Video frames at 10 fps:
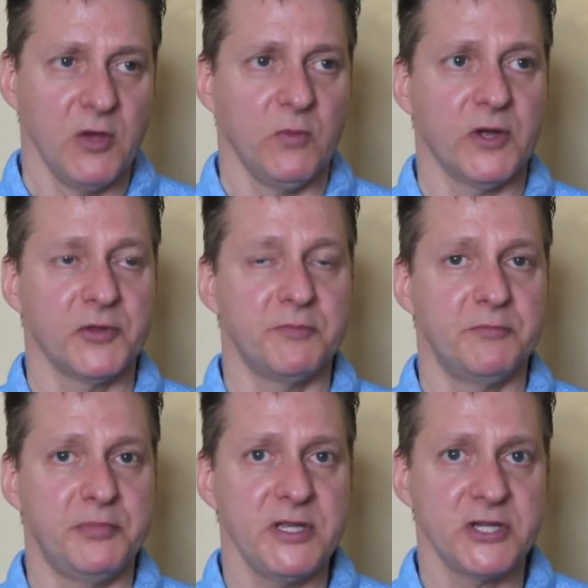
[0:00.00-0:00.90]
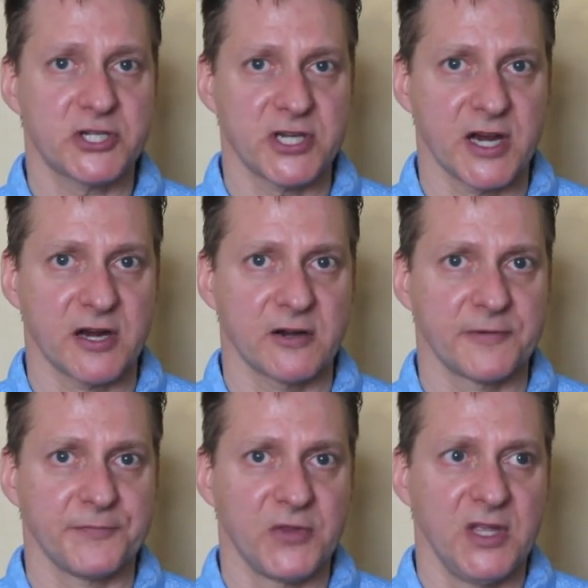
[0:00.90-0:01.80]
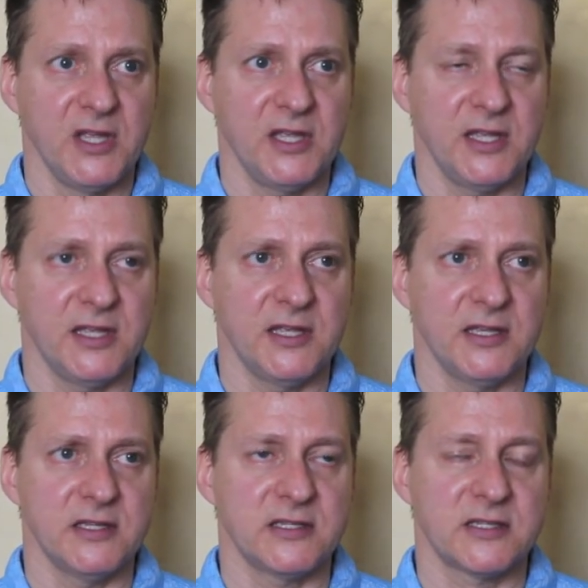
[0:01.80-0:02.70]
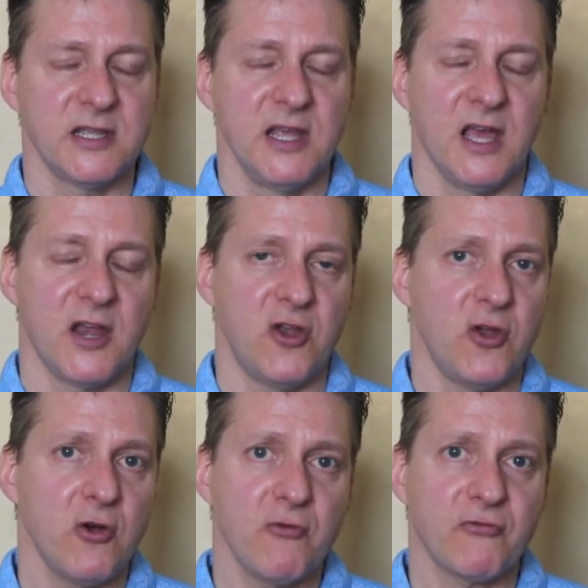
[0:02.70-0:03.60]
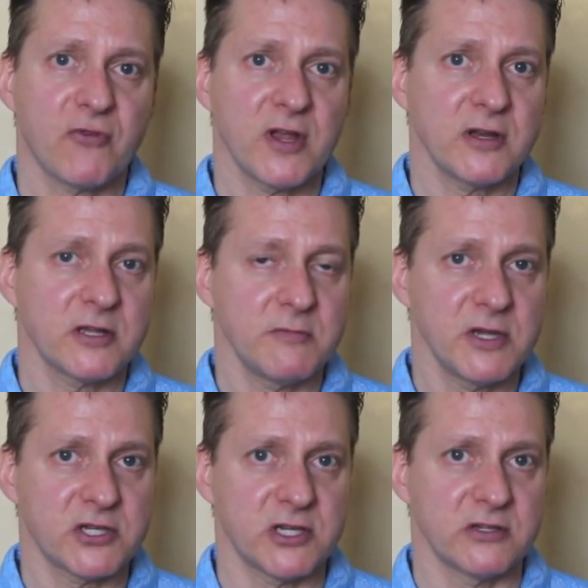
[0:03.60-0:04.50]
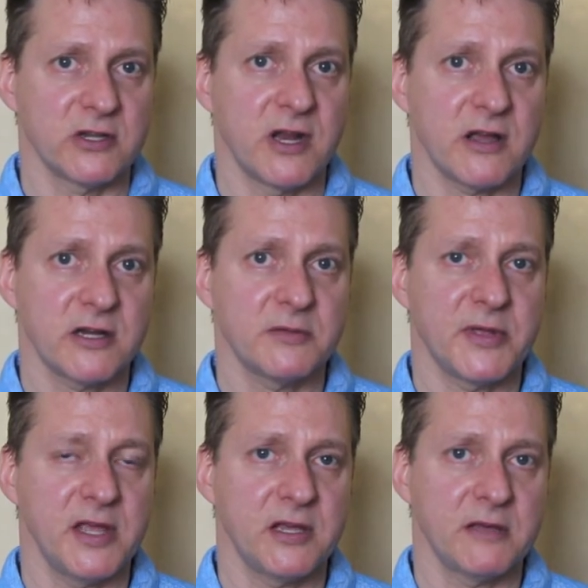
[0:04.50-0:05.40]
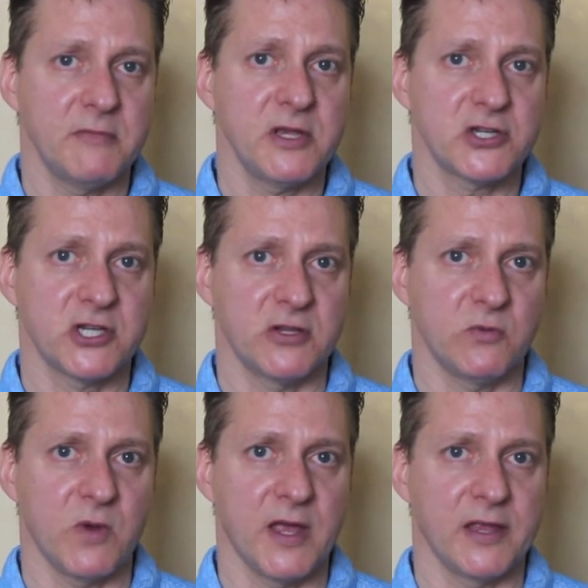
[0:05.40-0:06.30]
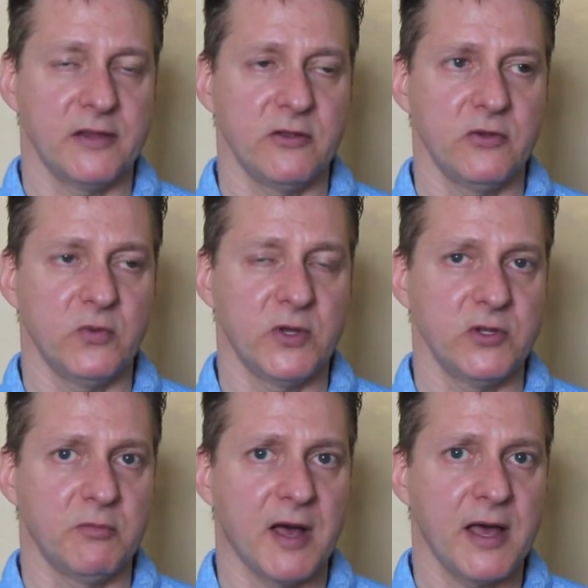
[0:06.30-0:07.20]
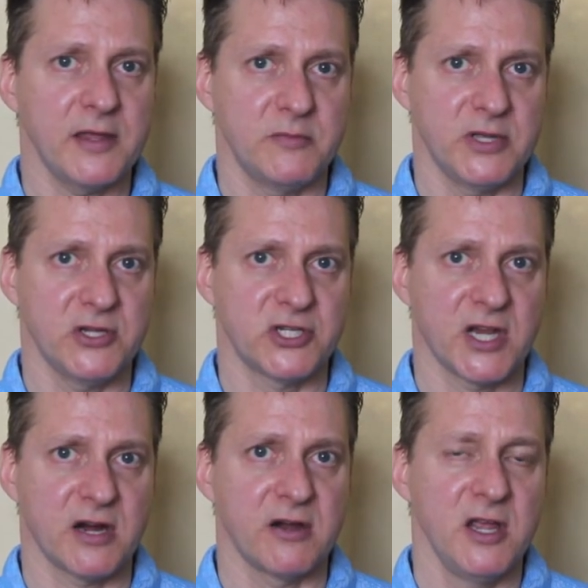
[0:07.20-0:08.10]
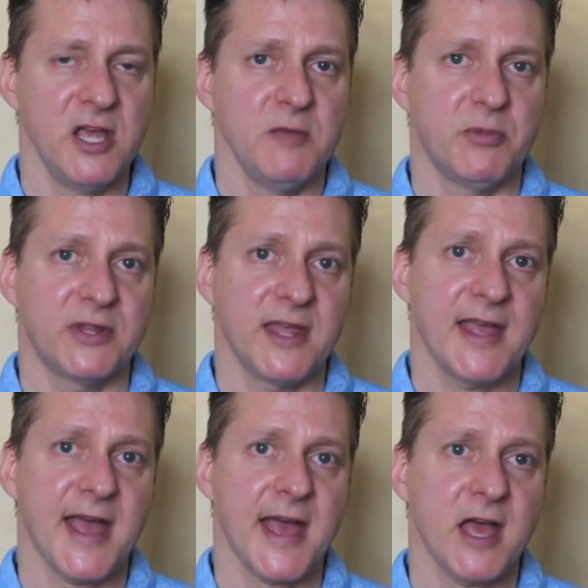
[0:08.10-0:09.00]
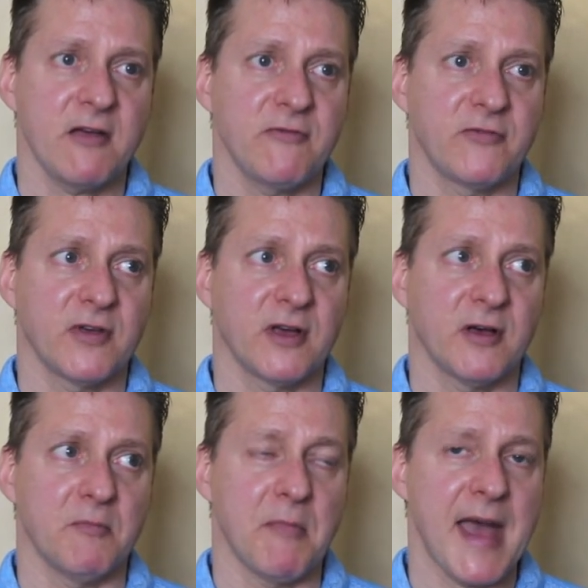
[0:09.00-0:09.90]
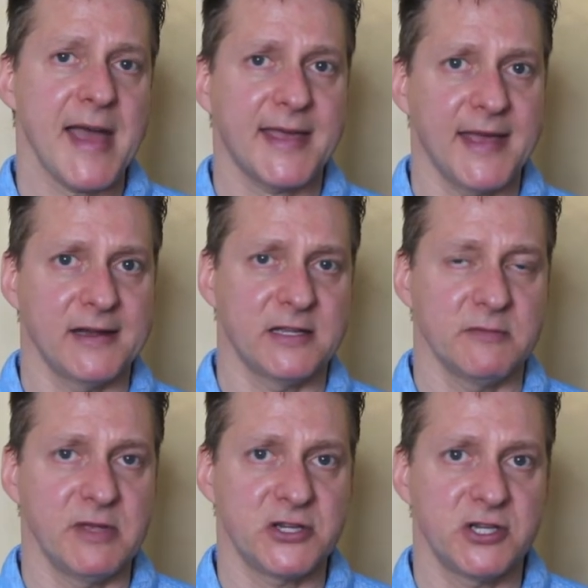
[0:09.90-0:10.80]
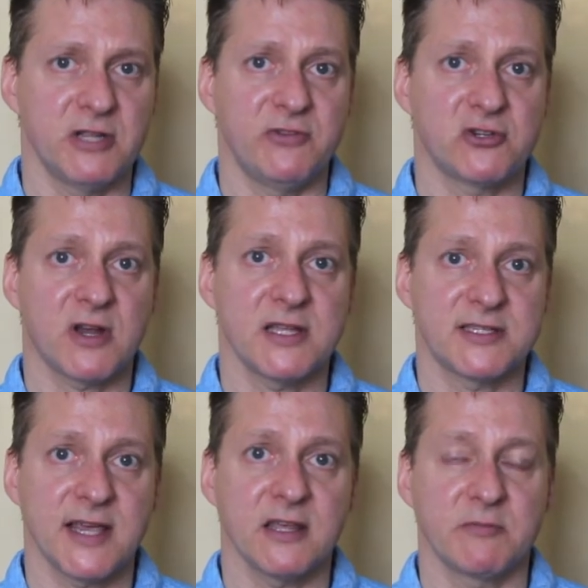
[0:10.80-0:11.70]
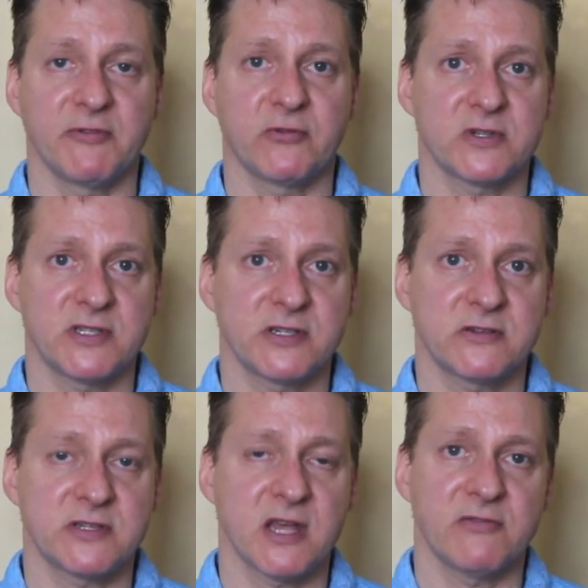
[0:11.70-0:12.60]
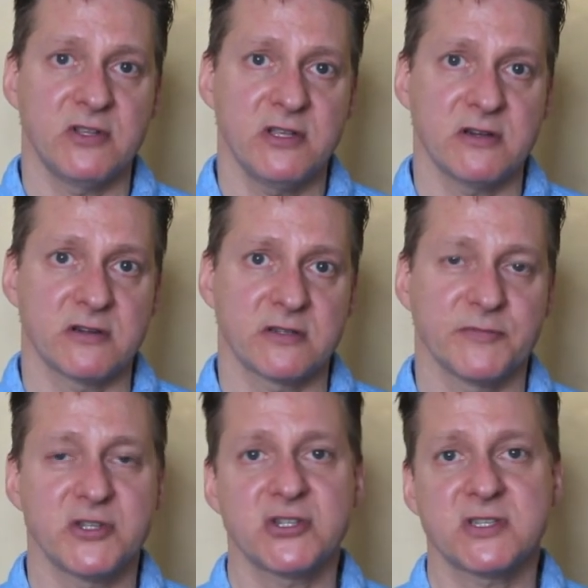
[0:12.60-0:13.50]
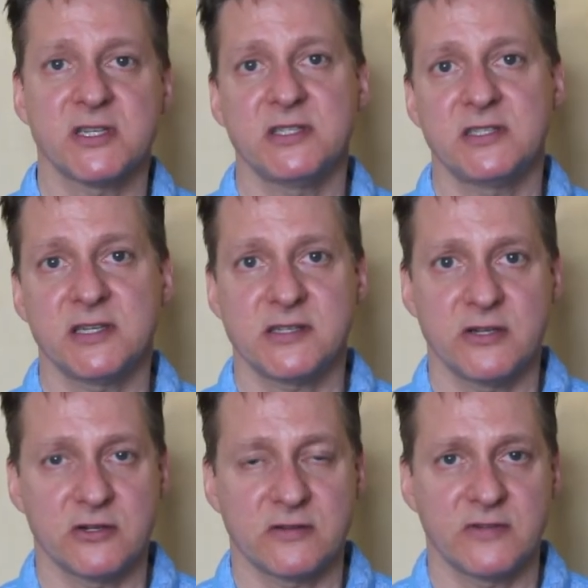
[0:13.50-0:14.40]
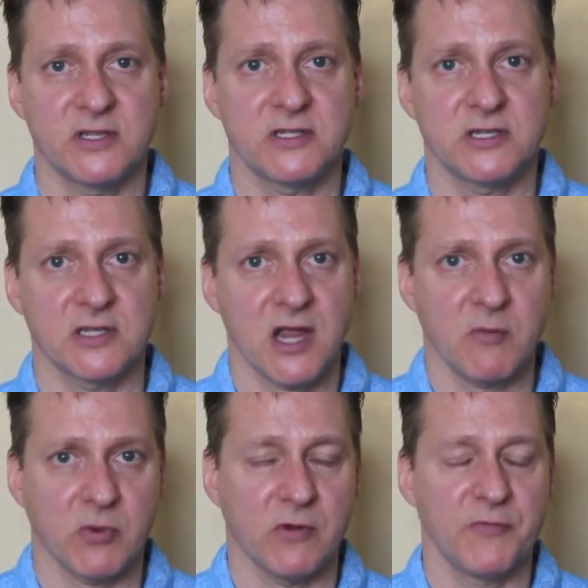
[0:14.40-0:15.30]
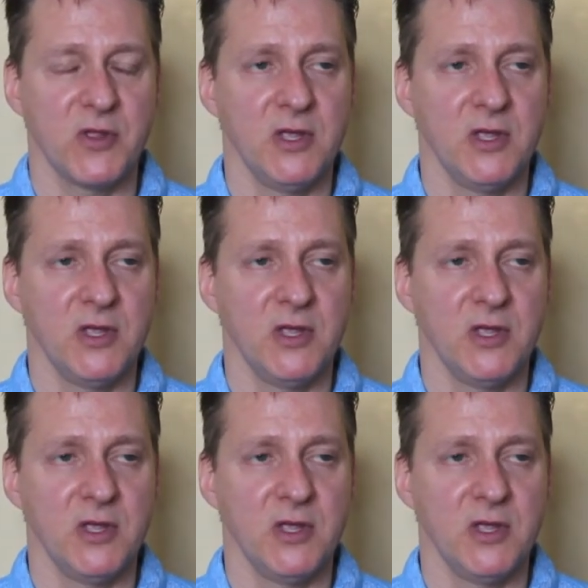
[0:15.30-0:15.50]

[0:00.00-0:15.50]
Well, the B share is no front commission. So you're not going to pay a commission when you buy the B share, but they have a back-end commission if you try and sell it before 6 or 7 years. Let's just say 6 years for this example.